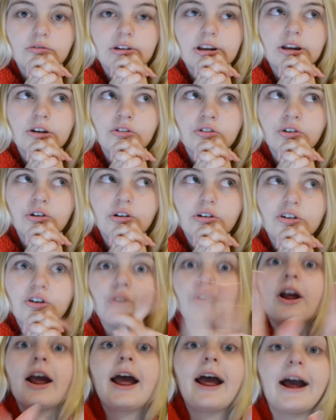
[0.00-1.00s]

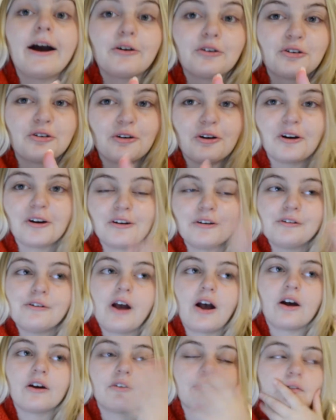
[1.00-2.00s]
outro,
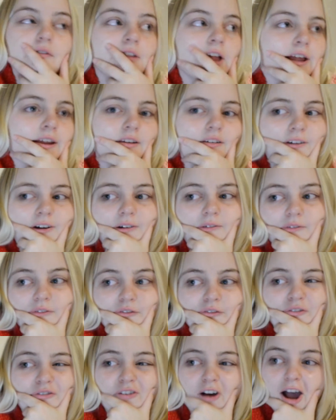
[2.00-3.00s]
like
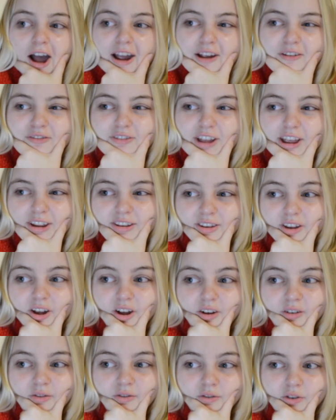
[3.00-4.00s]
5 days
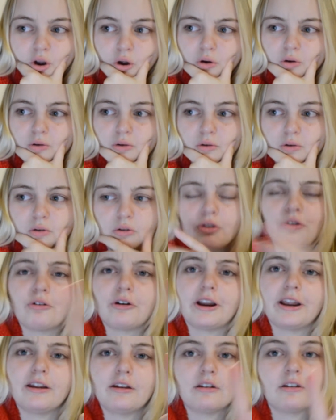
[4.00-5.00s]
off? No,
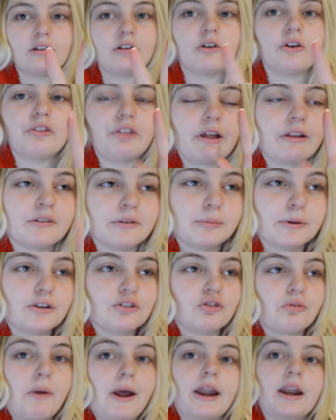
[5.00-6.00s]
3. God, that's a bit
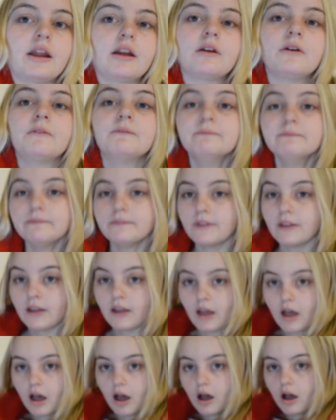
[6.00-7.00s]
dramatic.
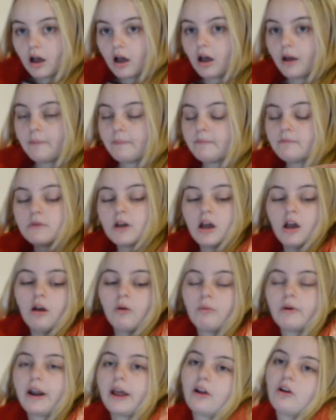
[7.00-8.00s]

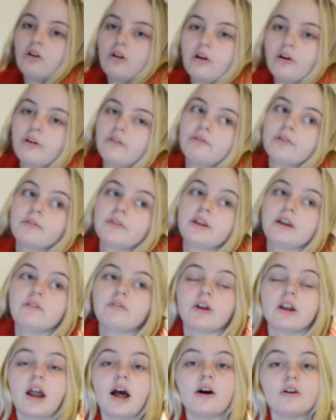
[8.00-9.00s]
When I got home from the
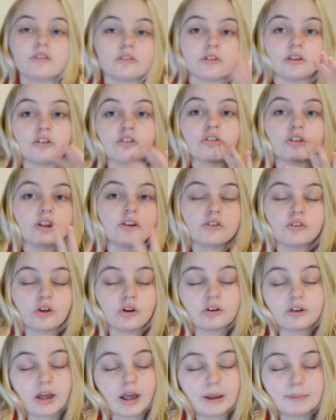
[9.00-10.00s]
event, I was literally
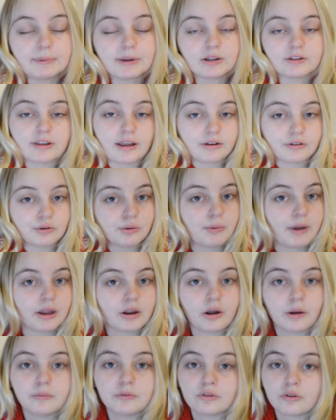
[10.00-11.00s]
so tired because I had to
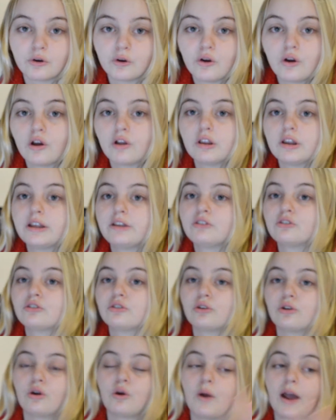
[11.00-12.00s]
wake up so early,
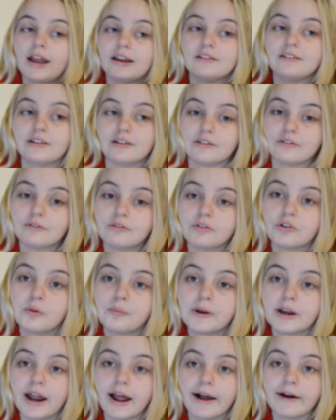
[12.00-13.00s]
so I didn't
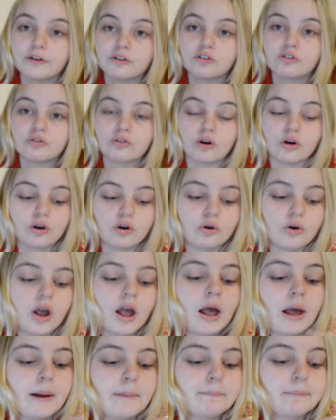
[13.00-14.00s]
film an outro,
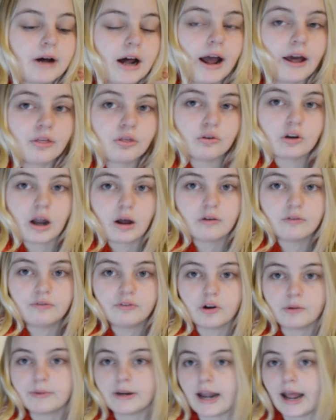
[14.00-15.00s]
but I thought I would
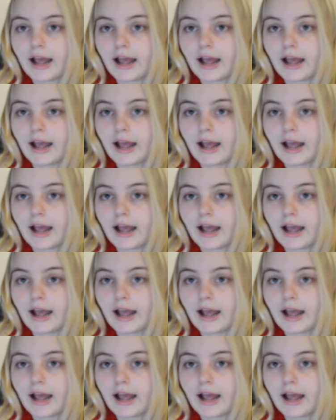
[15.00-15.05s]
film an